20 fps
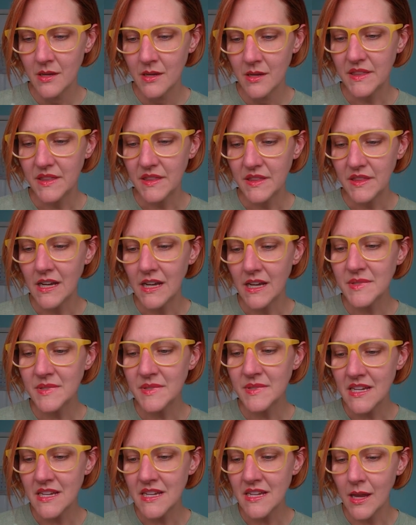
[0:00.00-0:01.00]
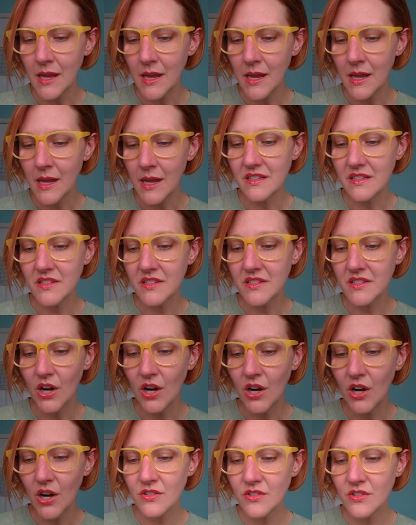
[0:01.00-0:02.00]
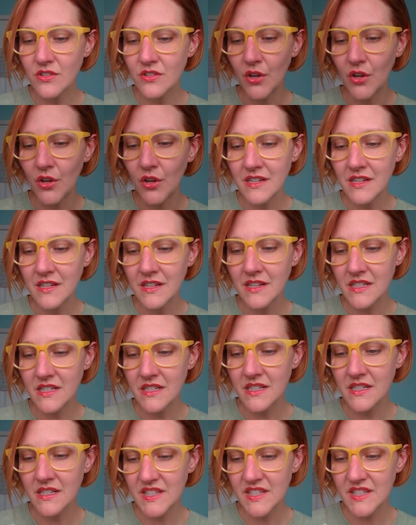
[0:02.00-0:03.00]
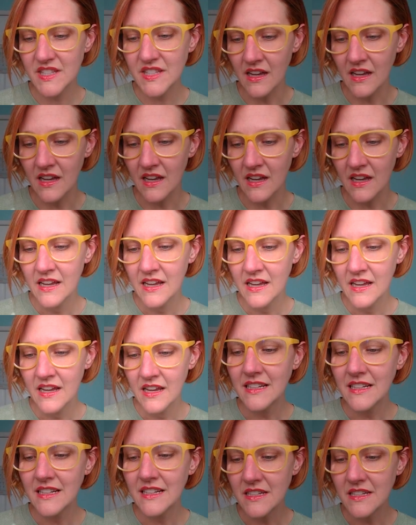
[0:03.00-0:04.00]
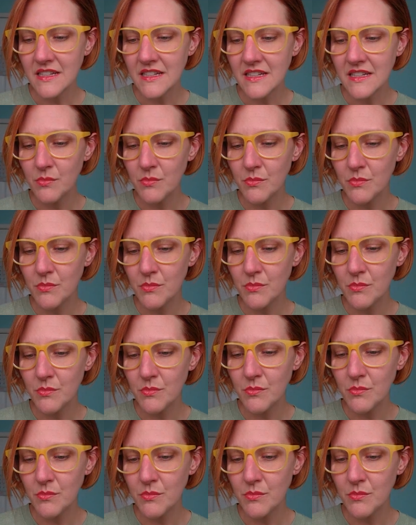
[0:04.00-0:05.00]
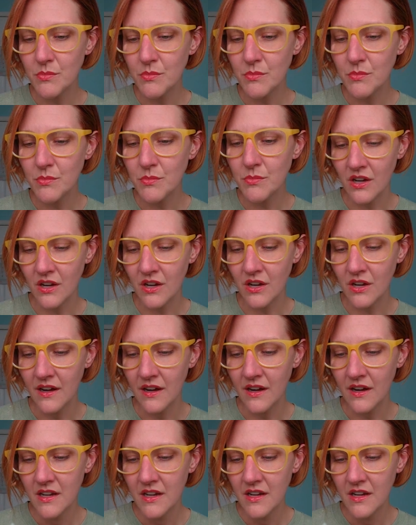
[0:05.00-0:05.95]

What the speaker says: but there comes a time when it is harder to hold on to this facade than it is to embrace who we truly are,